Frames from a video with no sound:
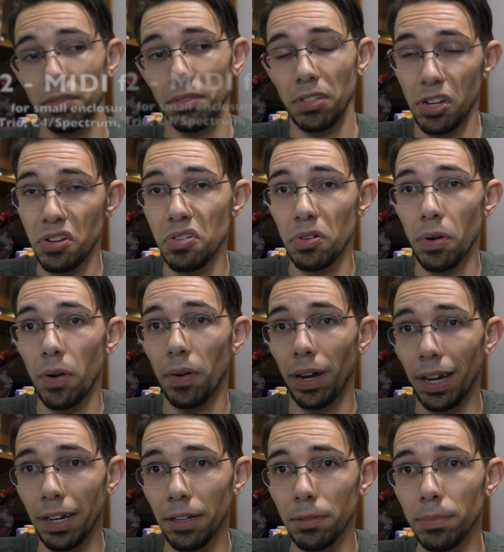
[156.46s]
the Neuro
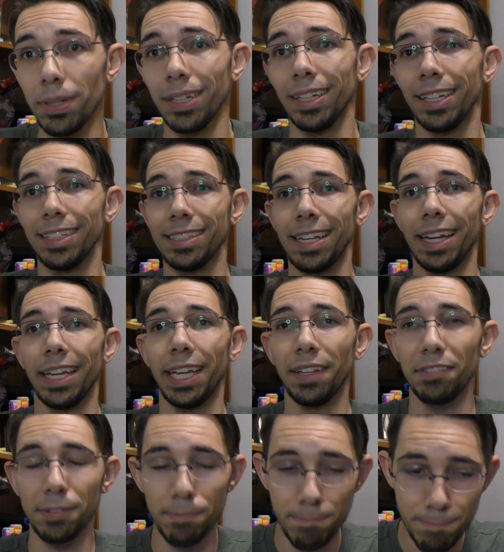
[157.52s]
Hub is that it
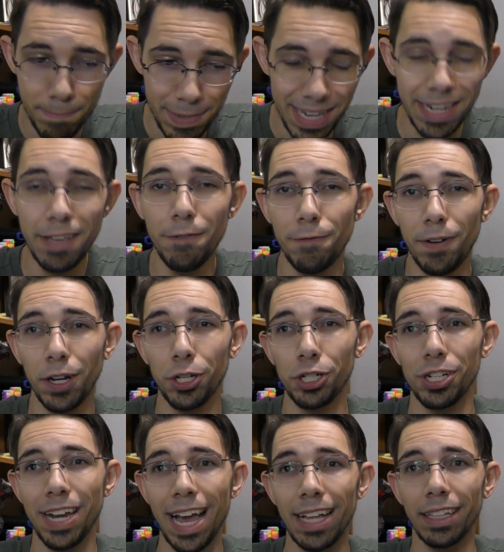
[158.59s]
gives MIDI
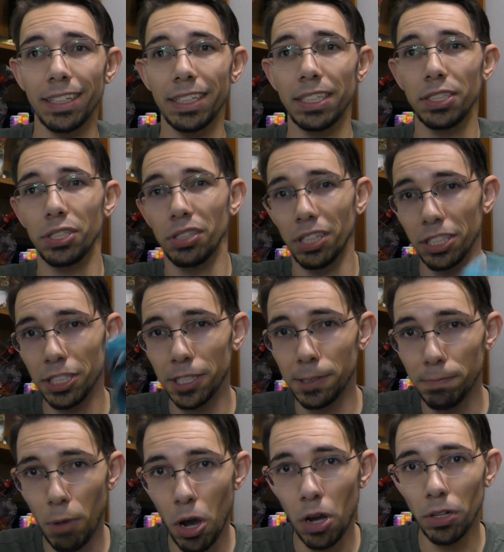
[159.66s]
functionality to the
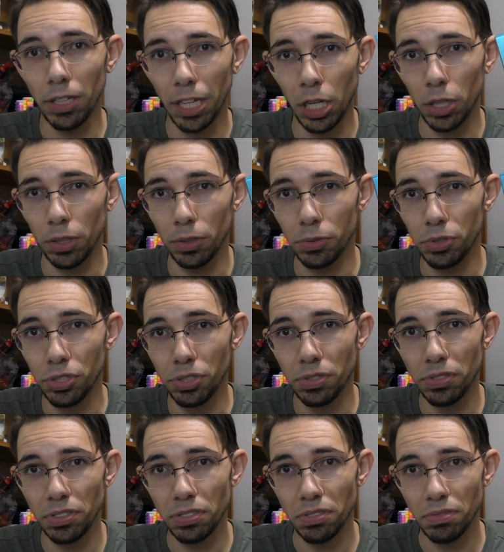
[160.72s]
small
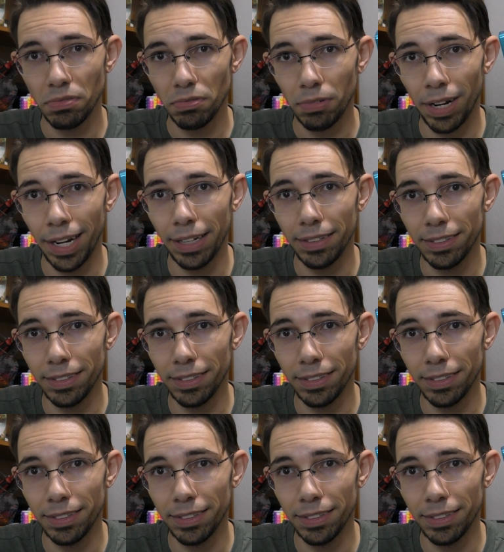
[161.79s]
enclosures, right?